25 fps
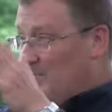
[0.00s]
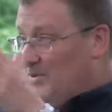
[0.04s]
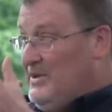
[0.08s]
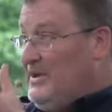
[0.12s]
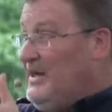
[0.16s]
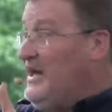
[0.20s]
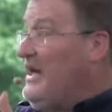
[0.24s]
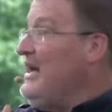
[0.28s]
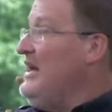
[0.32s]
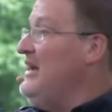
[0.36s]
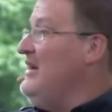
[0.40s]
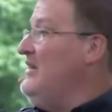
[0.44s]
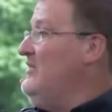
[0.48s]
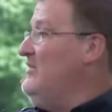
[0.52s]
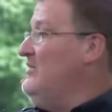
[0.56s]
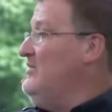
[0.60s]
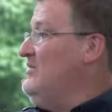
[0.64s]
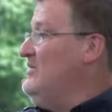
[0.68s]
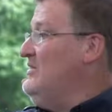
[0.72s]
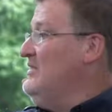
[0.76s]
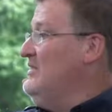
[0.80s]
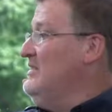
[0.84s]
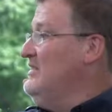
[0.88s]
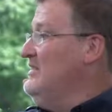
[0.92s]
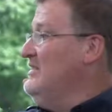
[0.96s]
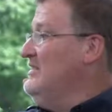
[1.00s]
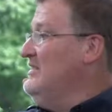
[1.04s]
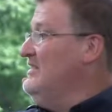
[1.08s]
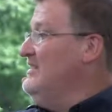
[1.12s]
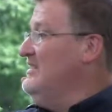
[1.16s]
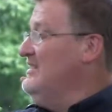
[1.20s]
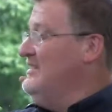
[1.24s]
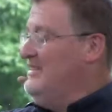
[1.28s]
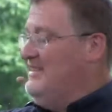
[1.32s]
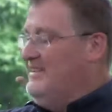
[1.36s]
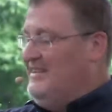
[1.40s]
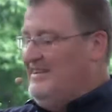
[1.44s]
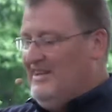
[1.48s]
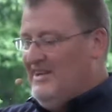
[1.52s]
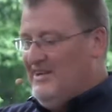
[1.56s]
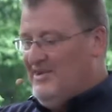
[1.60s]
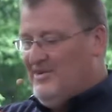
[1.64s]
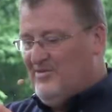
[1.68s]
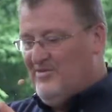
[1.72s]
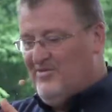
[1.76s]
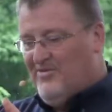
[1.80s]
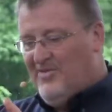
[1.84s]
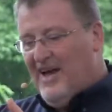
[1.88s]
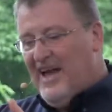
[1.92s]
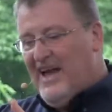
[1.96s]
believed, and
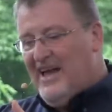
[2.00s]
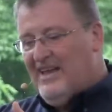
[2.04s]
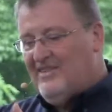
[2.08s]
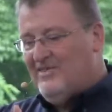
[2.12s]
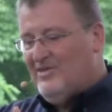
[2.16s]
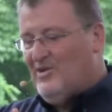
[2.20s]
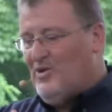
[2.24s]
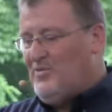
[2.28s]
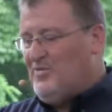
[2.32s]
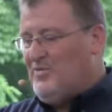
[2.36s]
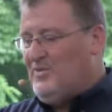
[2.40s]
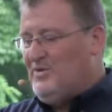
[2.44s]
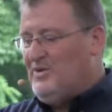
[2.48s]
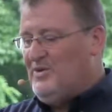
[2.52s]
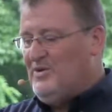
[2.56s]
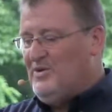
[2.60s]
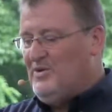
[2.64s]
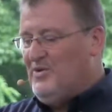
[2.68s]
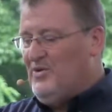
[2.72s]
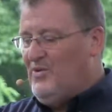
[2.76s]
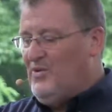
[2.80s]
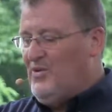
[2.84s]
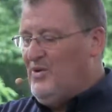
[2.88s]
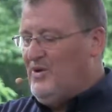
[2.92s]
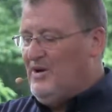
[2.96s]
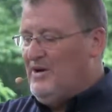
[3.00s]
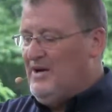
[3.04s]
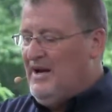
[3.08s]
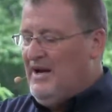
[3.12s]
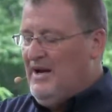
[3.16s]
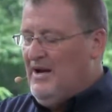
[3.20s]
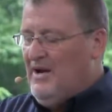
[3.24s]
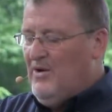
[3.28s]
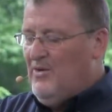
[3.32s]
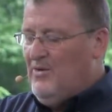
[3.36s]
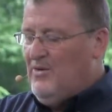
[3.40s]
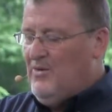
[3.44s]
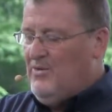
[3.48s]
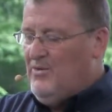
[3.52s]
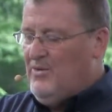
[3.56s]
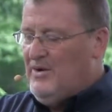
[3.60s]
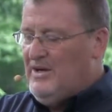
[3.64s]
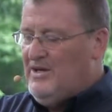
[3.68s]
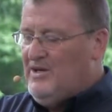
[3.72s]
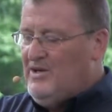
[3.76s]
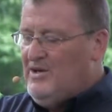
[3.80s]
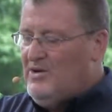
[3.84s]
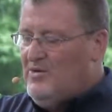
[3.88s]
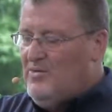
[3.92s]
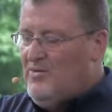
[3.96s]
her faith opened the door.
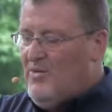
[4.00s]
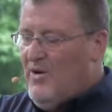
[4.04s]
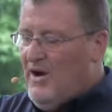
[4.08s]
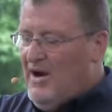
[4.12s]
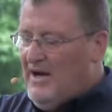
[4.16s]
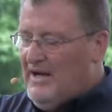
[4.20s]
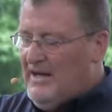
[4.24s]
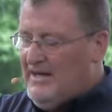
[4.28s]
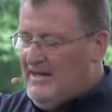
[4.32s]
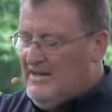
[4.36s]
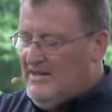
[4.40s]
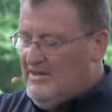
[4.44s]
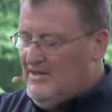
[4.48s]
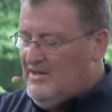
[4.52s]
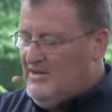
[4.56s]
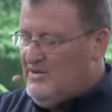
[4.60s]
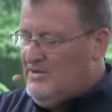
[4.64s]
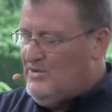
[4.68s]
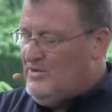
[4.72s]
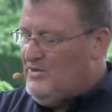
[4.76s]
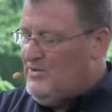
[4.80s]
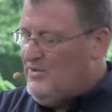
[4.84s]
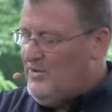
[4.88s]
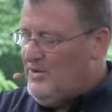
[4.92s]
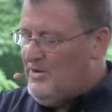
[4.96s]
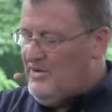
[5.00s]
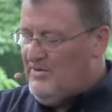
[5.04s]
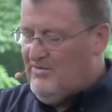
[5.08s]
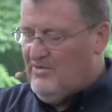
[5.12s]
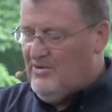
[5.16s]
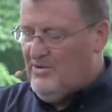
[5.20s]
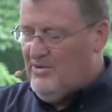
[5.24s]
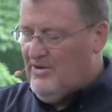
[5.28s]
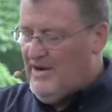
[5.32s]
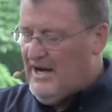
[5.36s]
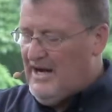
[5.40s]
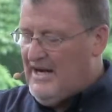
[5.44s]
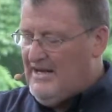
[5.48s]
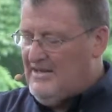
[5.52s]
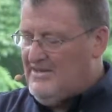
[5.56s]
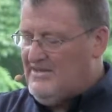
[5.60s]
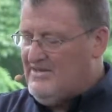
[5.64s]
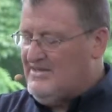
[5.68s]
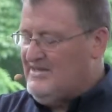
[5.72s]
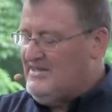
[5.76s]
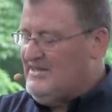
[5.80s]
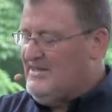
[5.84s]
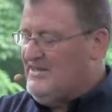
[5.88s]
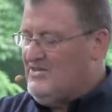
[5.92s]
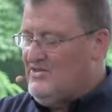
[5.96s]
When you walk into the door of
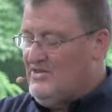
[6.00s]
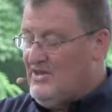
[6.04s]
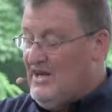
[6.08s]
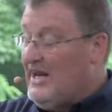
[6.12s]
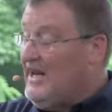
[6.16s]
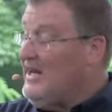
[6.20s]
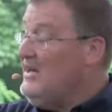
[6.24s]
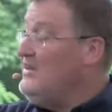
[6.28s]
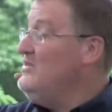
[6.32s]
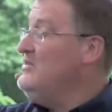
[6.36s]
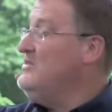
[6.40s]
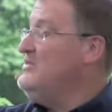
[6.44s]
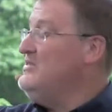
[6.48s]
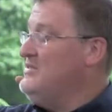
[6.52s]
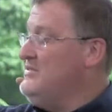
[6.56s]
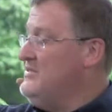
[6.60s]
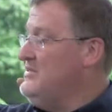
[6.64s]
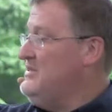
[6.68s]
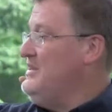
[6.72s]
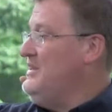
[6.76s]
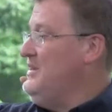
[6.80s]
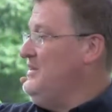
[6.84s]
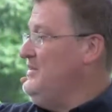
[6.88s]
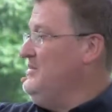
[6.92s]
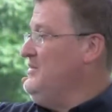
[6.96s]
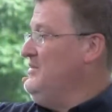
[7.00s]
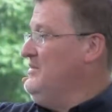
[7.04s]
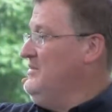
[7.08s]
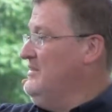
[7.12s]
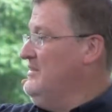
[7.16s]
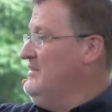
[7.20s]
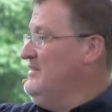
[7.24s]
grace, it changes you.